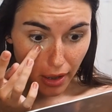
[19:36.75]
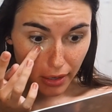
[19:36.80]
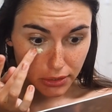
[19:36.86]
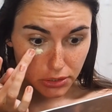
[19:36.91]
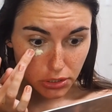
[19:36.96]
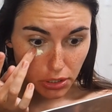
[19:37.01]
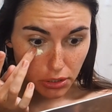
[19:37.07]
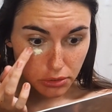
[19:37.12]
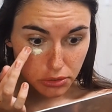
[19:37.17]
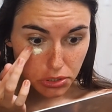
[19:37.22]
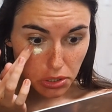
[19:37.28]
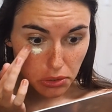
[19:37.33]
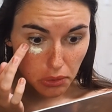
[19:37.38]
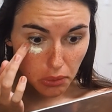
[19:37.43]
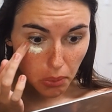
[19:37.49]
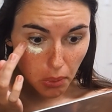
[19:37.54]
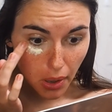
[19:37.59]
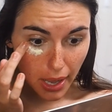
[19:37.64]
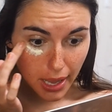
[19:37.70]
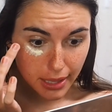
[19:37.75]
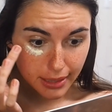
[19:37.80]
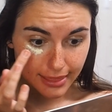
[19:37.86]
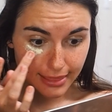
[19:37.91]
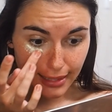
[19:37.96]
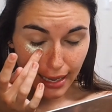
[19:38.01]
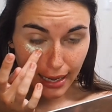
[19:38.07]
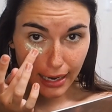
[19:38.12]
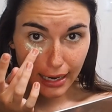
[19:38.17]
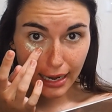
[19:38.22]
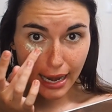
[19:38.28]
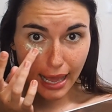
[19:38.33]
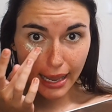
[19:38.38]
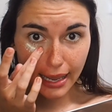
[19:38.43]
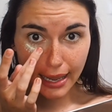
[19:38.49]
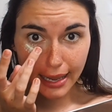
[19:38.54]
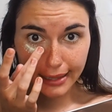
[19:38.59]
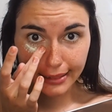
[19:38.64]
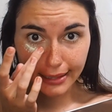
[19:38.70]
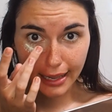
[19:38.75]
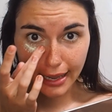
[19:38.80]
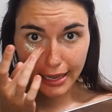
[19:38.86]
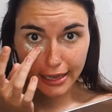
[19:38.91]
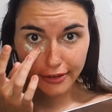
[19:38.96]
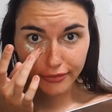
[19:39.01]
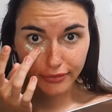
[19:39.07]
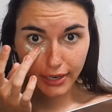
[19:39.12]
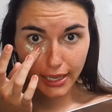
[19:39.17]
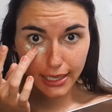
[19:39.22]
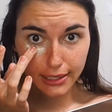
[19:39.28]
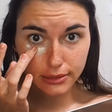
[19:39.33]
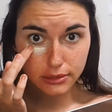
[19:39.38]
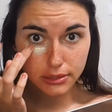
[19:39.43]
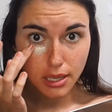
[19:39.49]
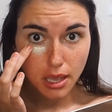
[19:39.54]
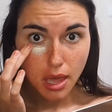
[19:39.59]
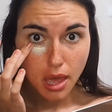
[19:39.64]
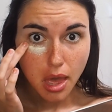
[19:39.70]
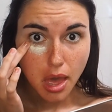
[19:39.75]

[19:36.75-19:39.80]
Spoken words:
I do quite a thick layer in the evenings.